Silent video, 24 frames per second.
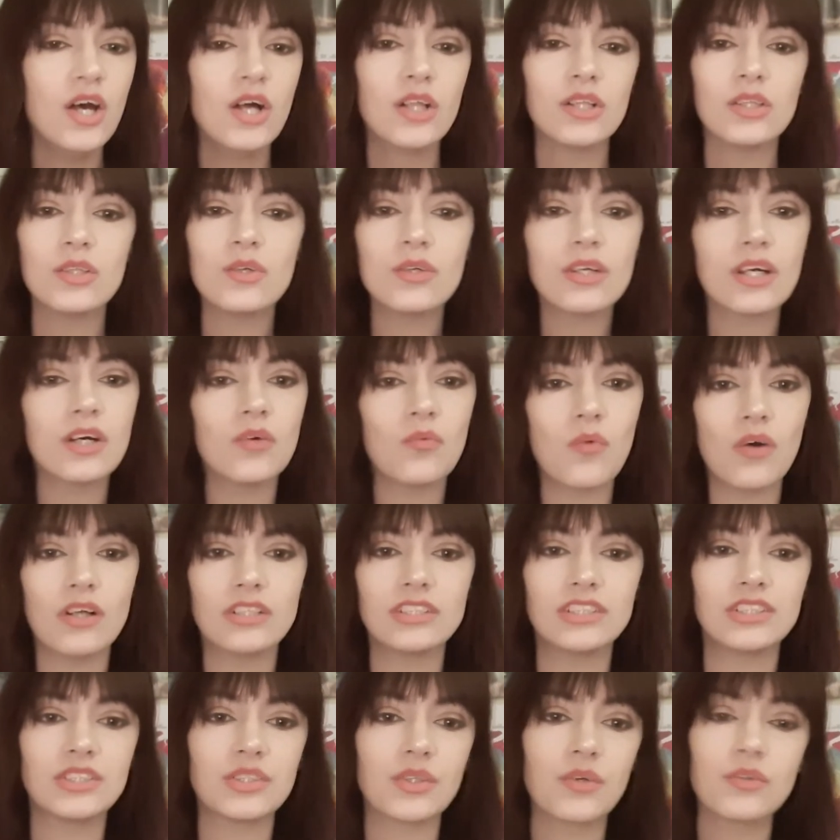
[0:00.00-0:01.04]
Luca
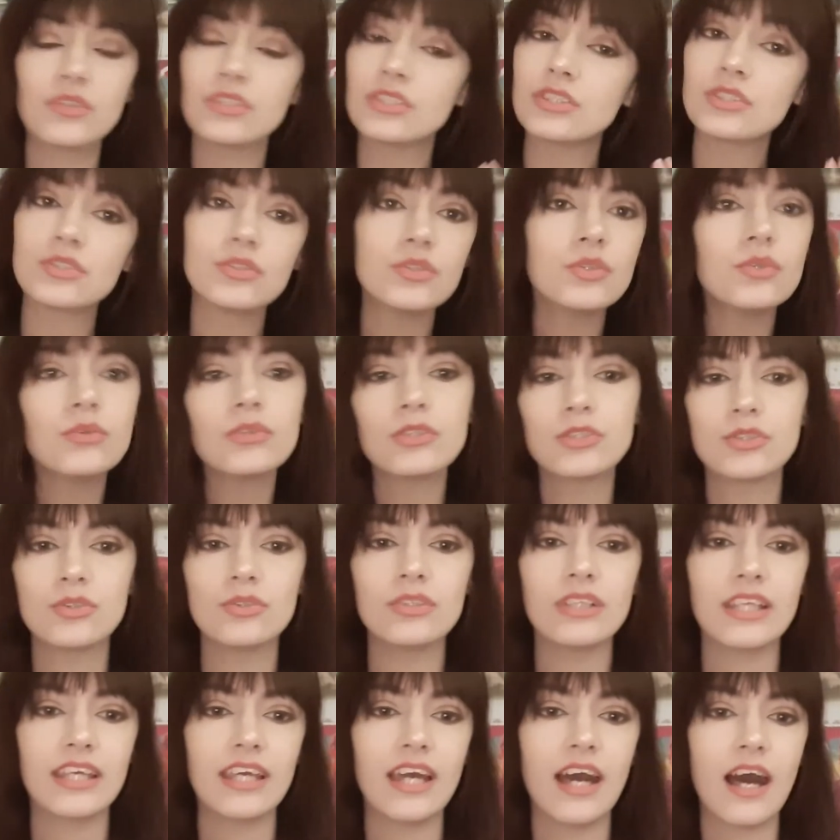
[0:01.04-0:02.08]
wants to go to school with
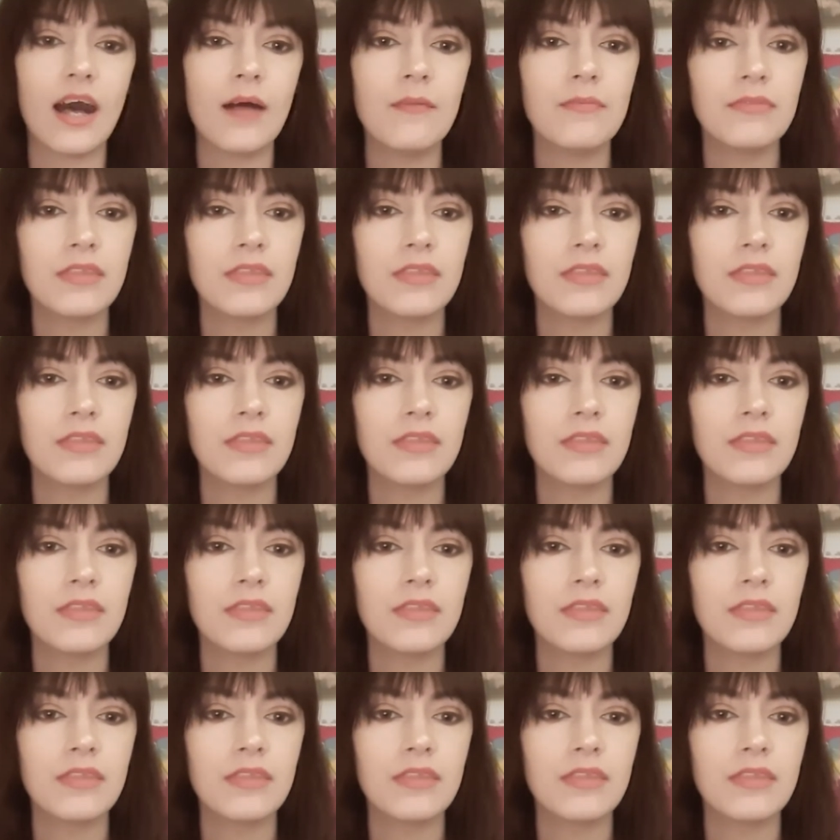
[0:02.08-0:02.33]
Julia,